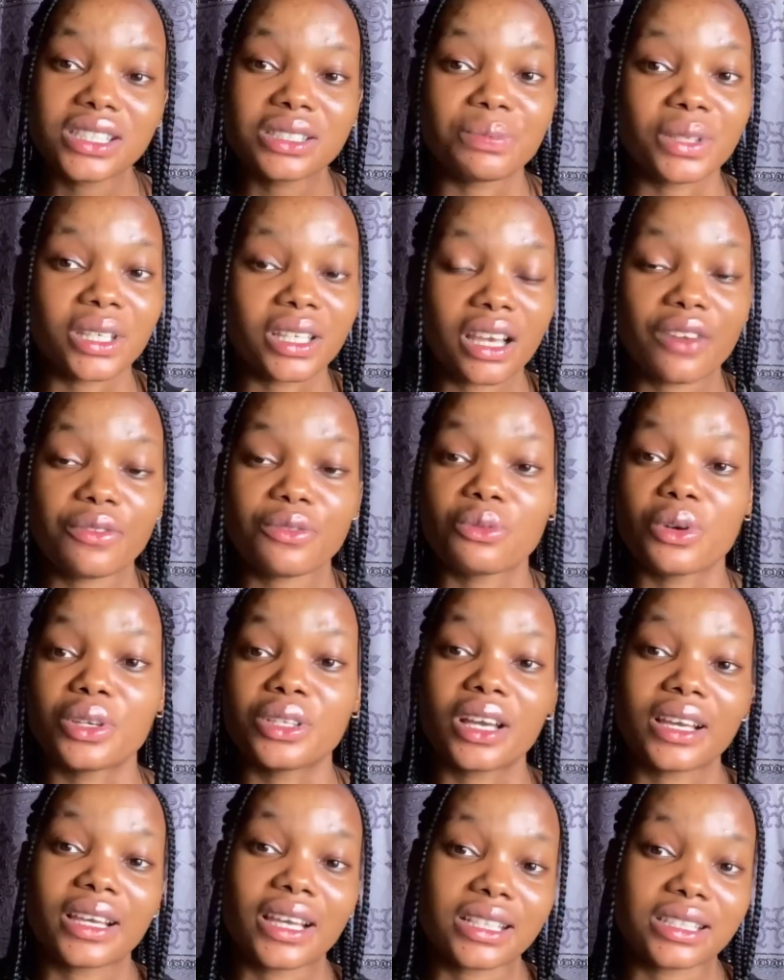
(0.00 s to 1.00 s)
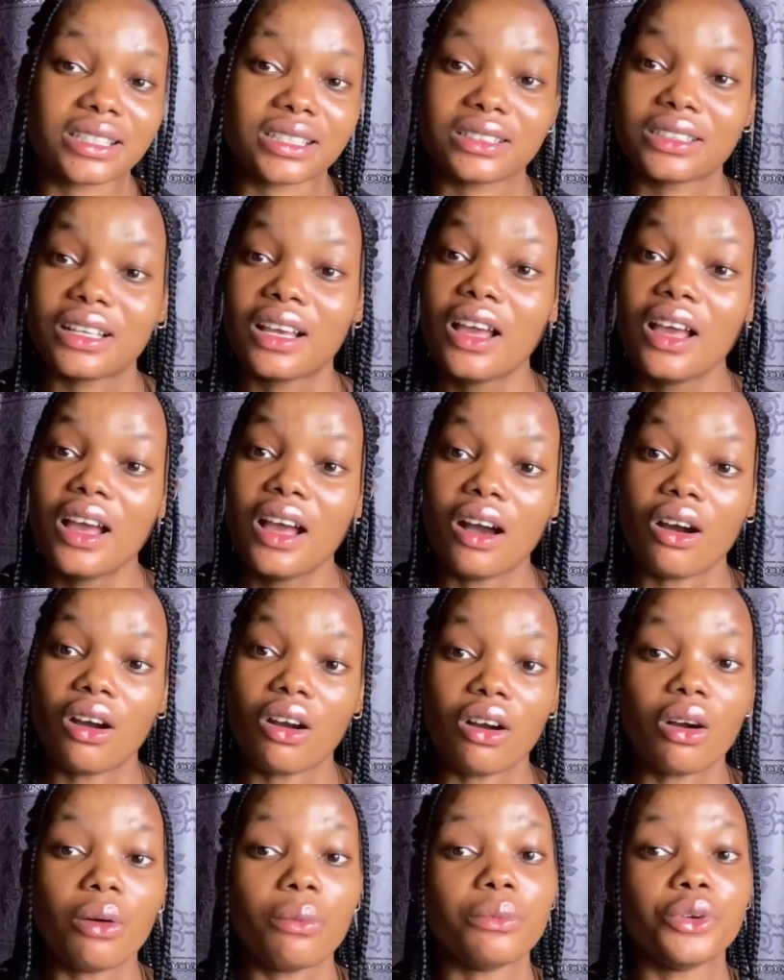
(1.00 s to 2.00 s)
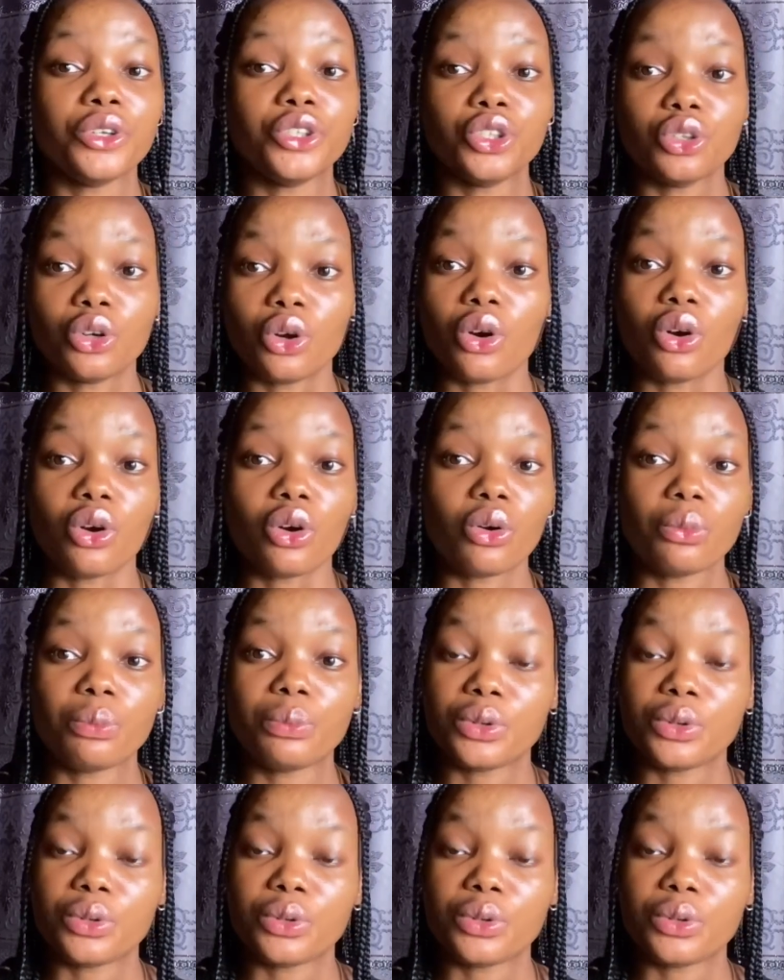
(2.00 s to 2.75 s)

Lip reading: Just be careful when you're getting your